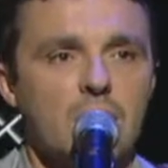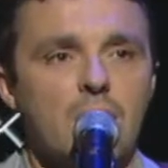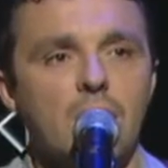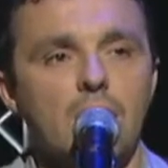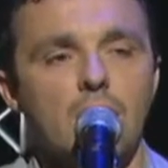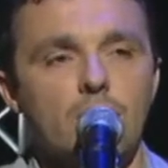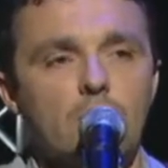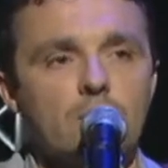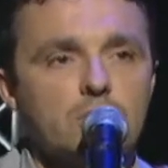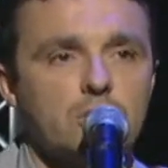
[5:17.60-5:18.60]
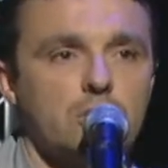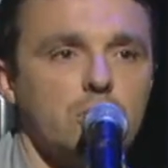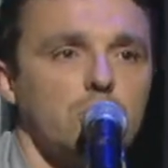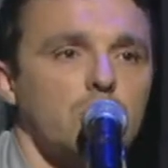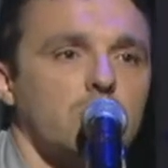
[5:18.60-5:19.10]
love, all this
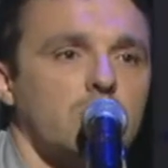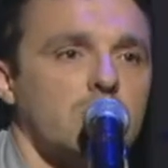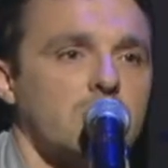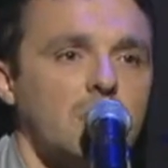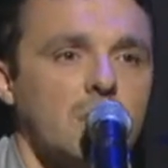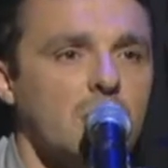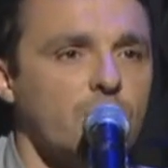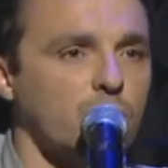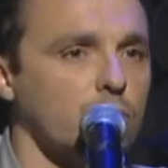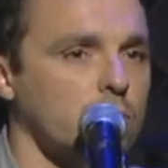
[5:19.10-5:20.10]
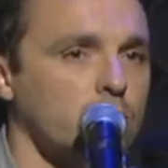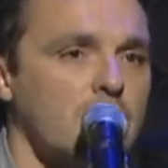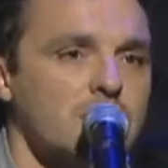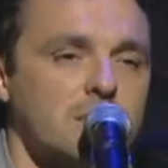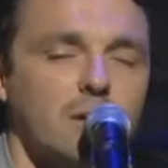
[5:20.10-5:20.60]
truth, this gift to
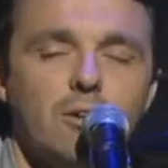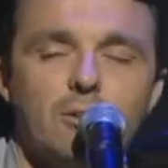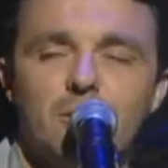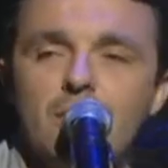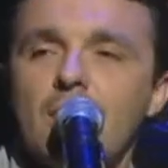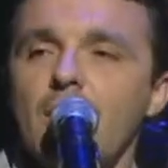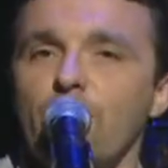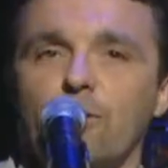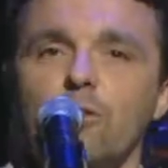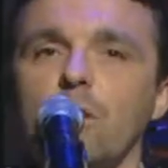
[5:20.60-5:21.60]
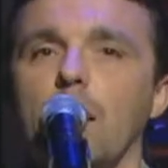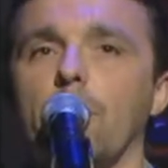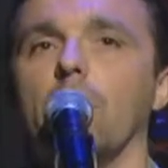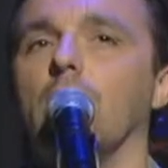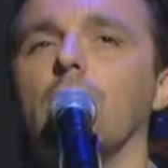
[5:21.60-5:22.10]
my soul, filled
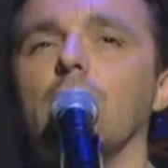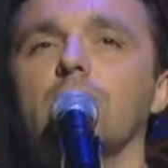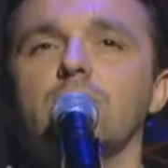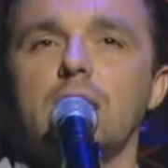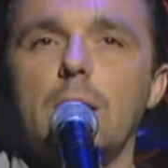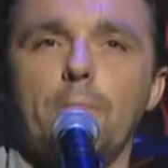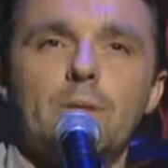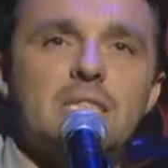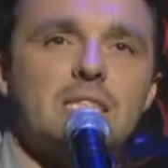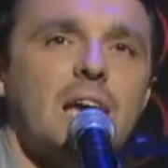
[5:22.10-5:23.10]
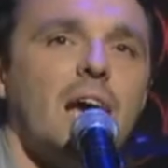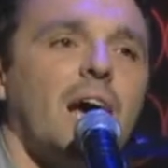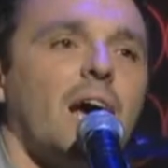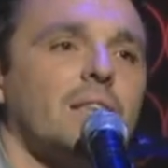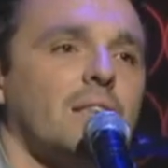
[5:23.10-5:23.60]
up holes deep
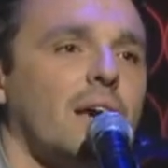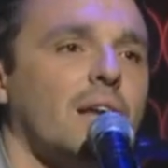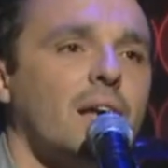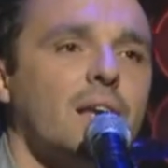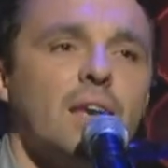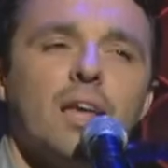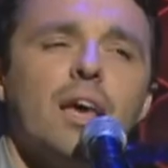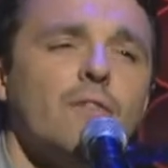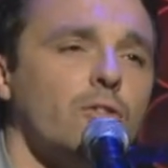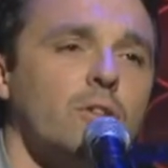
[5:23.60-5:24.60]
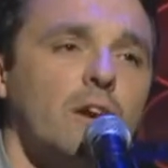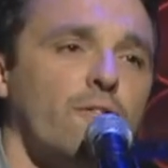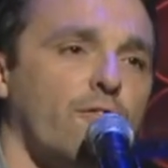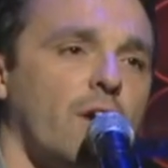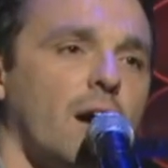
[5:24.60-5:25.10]
inside that I'd never
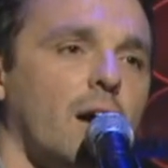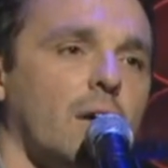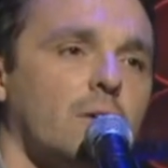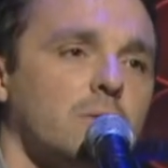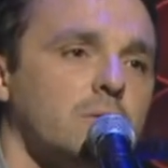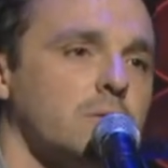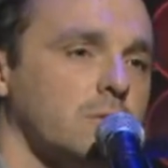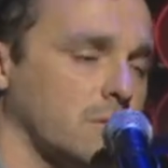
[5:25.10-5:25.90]
have found